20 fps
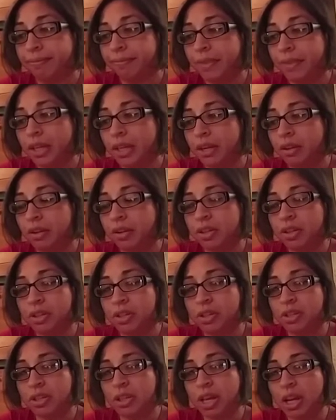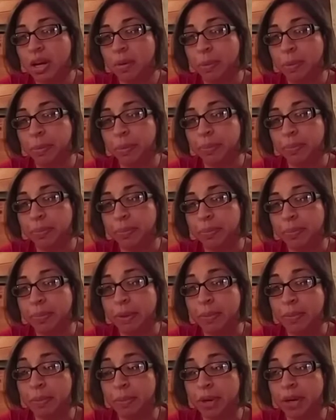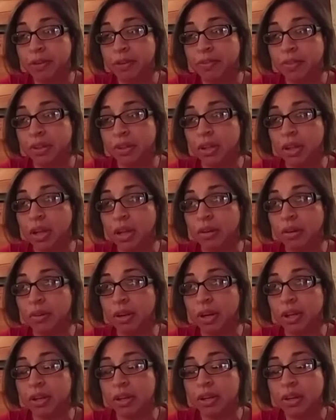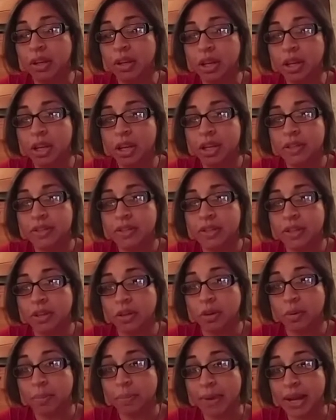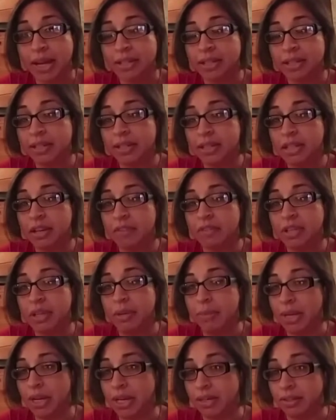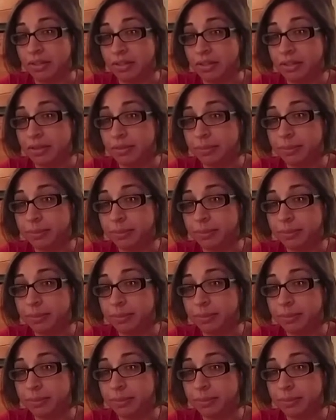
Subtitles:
you just got to be prepared for the long run. So back to CFT meetings.